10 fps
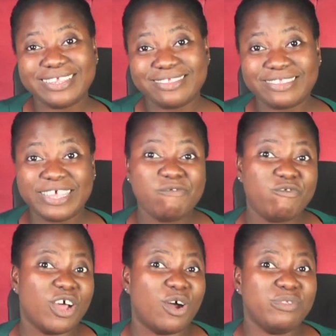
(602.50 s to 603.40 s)
like this,
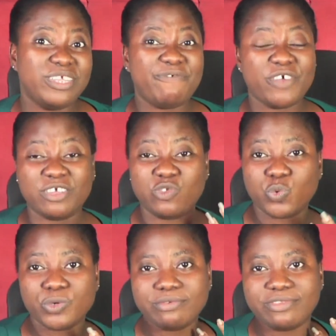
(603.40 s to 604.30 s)
if you are the
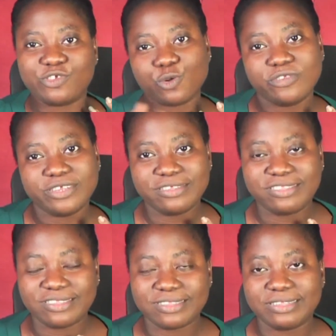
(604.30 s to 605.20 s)
one disclosing
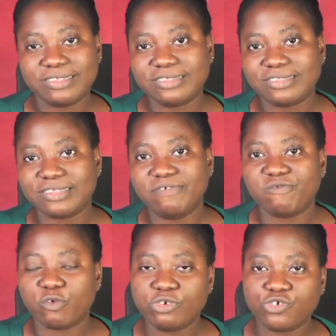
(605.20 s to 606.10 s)
this
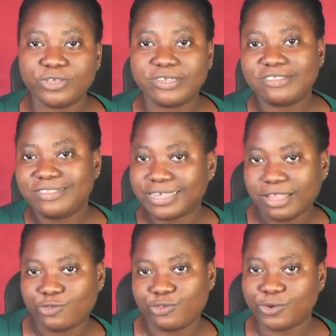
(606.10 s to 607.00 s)
information, this
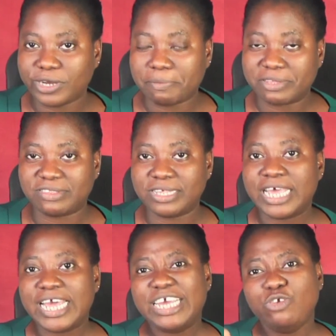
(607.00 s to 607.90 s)
data to the other party,
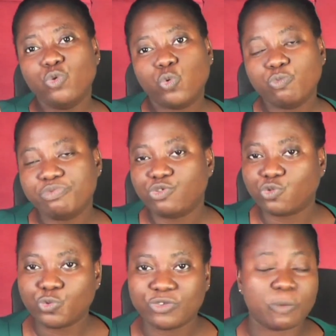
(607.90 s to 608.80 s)
you could be
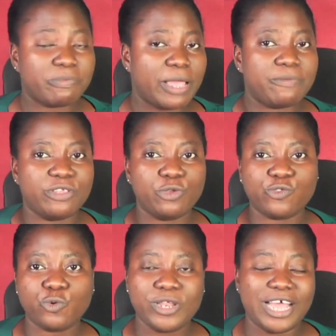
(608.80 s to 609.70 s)
sued. Sometimes it
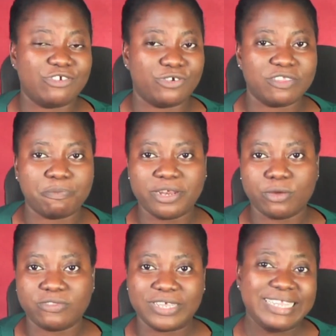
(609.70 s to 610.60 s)
does not only attract
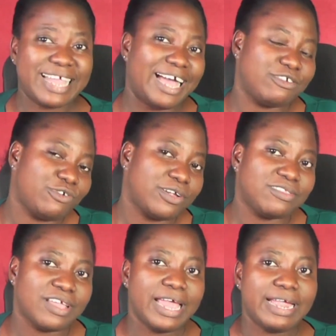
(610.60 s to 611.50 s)
penalty, it
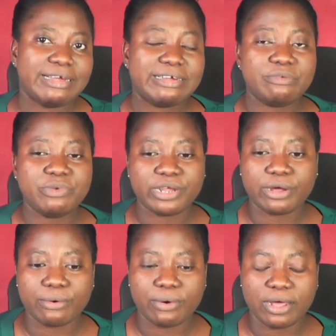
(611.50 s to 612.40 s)
attracts
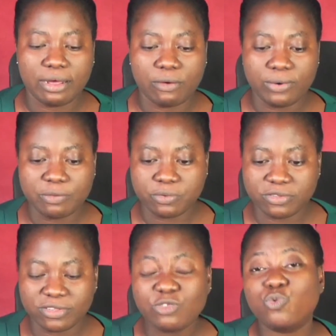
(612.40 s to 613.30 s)
criminal, how will I put
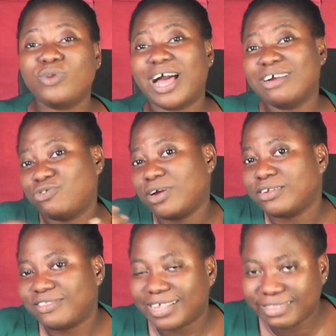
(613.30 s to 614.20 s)
it, it could
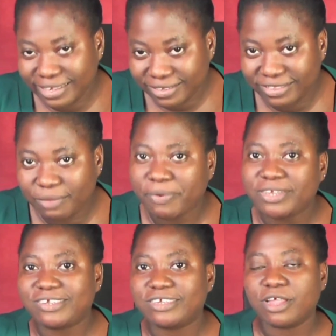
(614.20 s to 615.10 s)
attract sentence
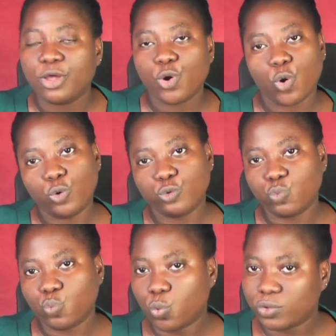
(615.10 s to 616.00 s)
depending
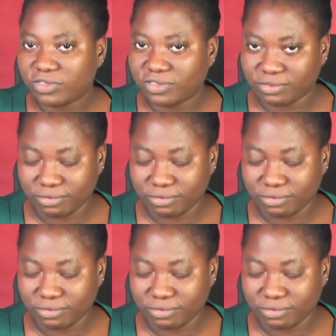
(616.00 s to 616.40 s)
on what